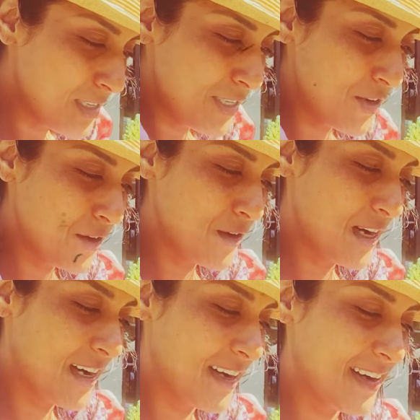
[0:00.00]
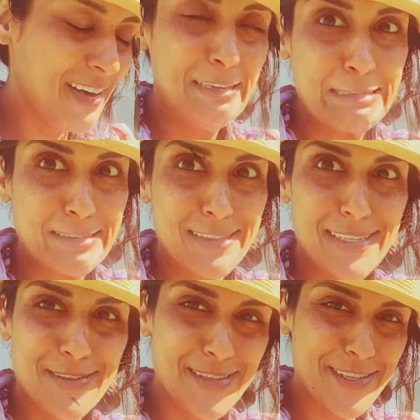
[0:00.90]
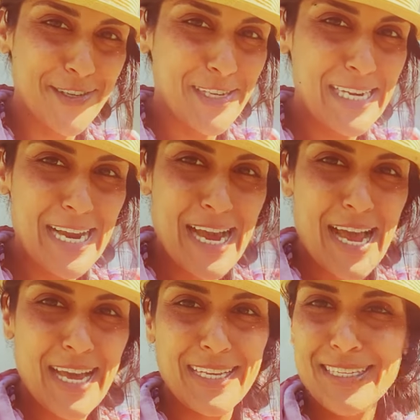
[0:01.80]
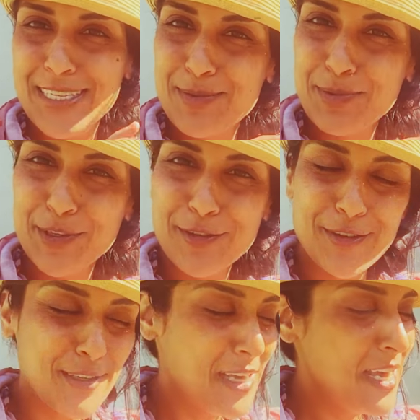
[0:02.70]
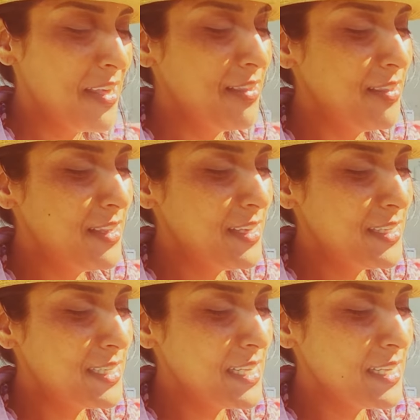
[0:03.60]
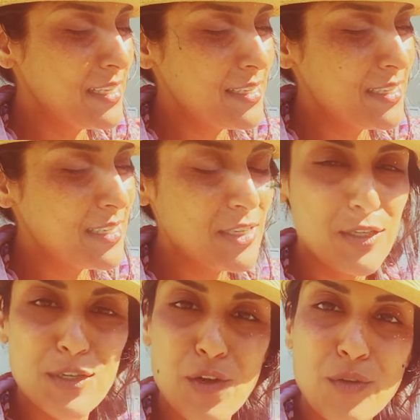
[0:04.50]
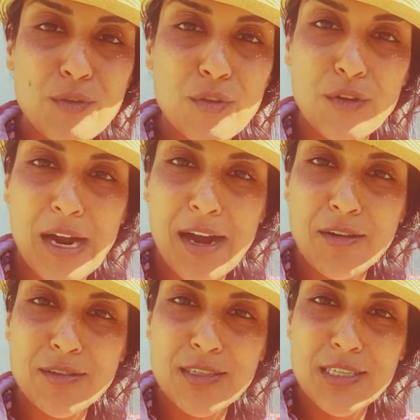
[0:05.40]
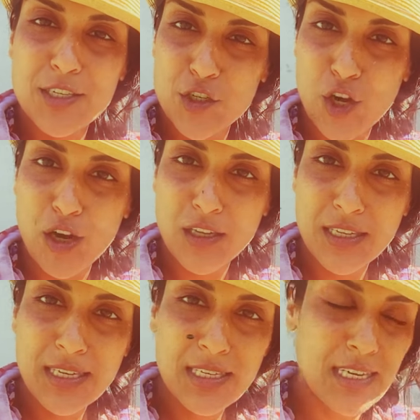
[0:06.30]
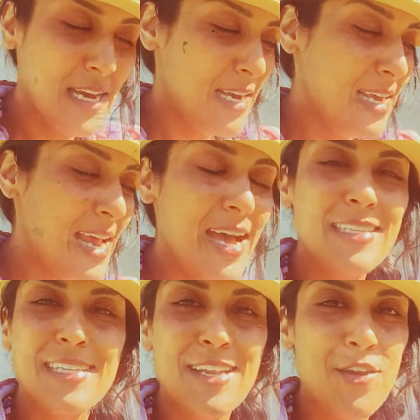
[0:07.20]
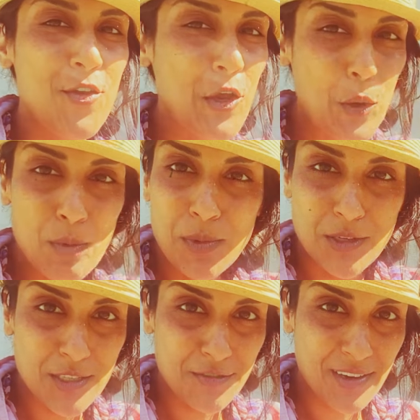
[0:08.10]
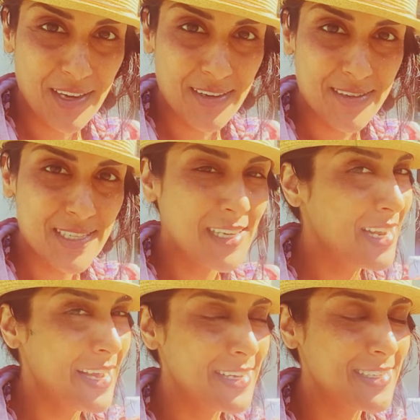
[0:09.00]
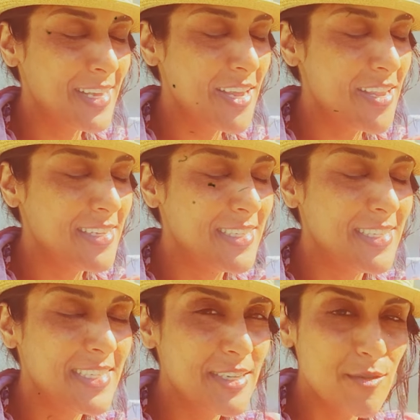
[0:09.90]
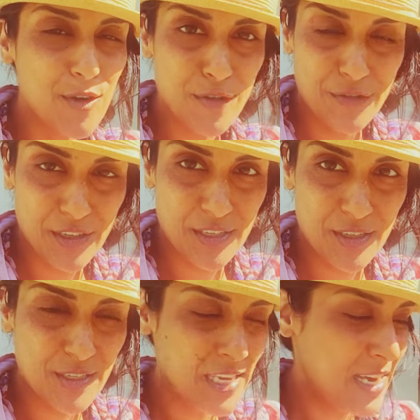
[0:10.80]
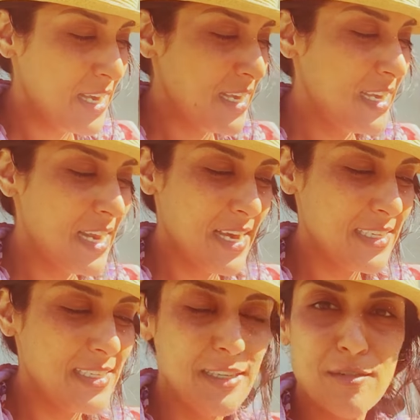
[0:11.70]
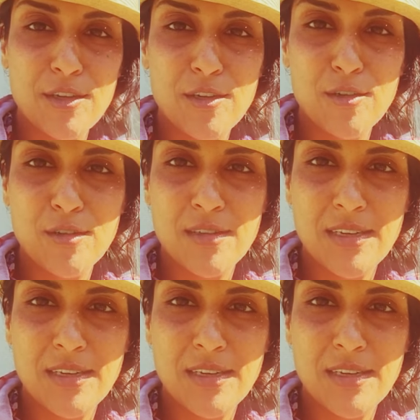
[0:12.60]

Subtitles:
So this is a treat. Isn't this beautiful? This is stone ground chocolate. It has no emulsifiers. It has zero fillers. It has zero